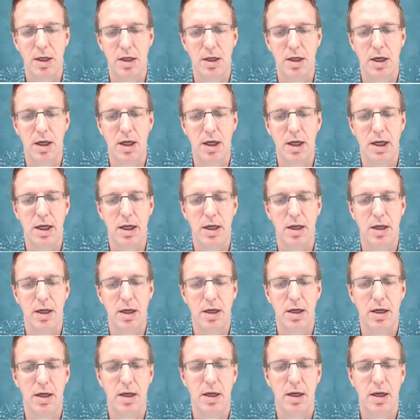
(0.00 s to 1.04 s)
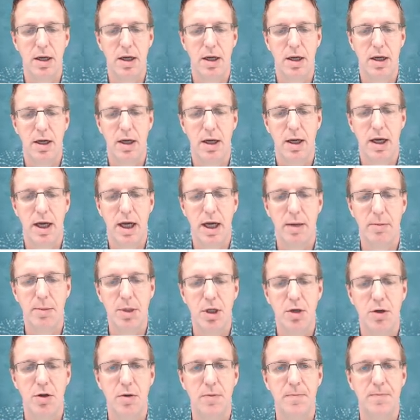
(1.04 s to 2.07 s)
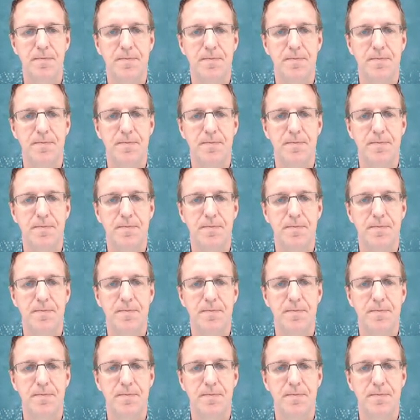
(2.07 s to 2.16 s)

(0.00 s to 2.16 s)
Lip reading: diameter,